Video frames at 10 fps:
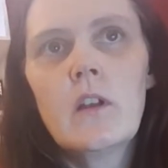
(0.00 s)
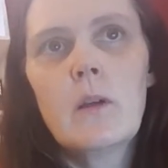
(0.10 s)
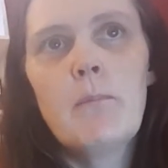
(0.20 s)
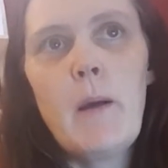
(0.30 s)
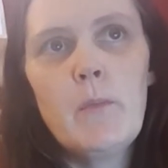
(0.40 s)

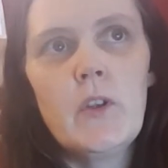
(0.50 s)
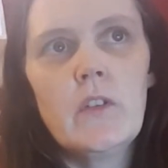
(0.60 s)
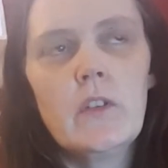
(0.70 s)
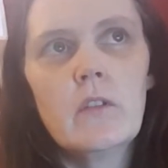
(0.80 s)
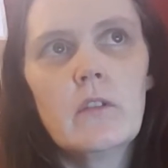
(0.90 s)

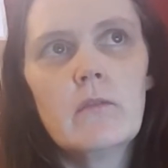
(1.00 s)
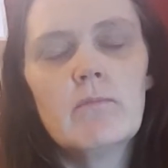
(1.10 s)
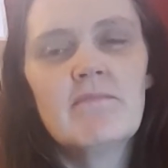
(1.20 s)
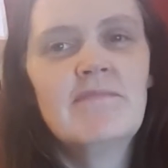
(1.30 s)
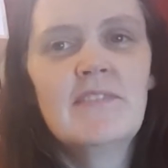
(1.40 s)
members
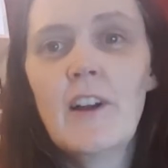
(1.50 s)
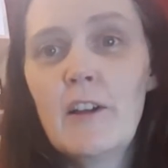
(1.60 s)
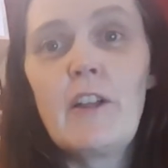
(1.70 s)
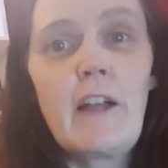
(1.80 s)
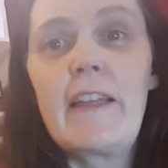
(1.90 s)

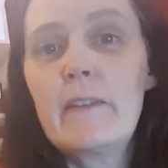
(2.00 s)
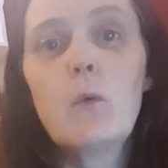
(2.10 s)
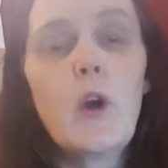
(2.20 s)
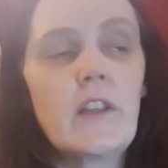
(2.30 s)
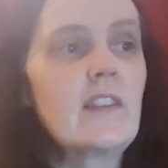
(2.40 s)
in the
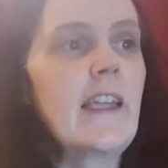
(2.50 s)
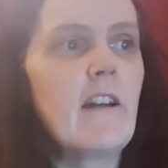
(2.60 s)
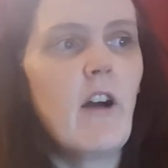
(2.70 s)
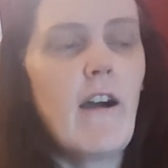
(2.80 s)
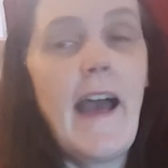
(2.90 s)
worst
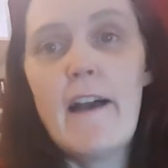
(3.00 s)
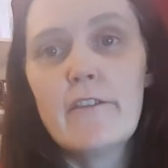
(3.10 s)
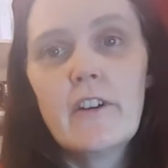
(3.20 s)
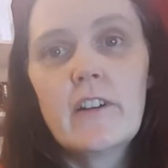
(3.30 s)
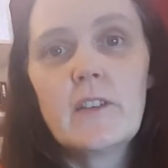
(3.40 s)
year
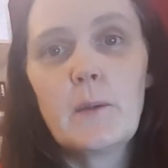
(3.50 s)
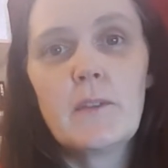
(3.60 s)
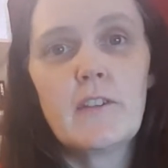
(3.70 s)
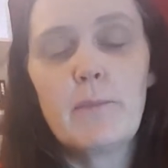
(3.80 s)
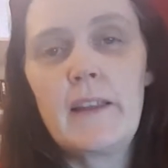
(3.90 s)
ever in
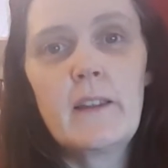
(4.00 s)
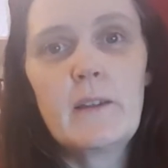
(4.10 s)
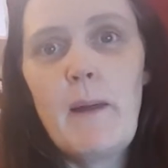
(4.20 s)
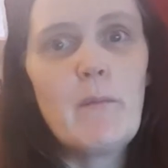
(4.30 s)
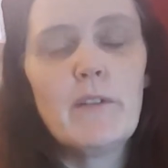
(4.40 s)
terms of being a
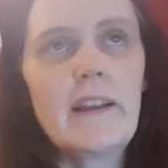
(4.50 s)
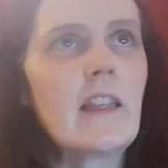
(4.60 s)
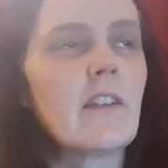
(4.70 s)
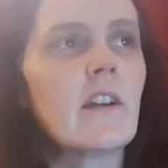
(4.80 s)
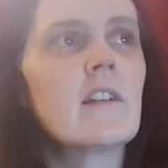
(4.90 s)
member of
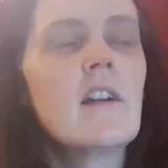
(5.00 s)
anything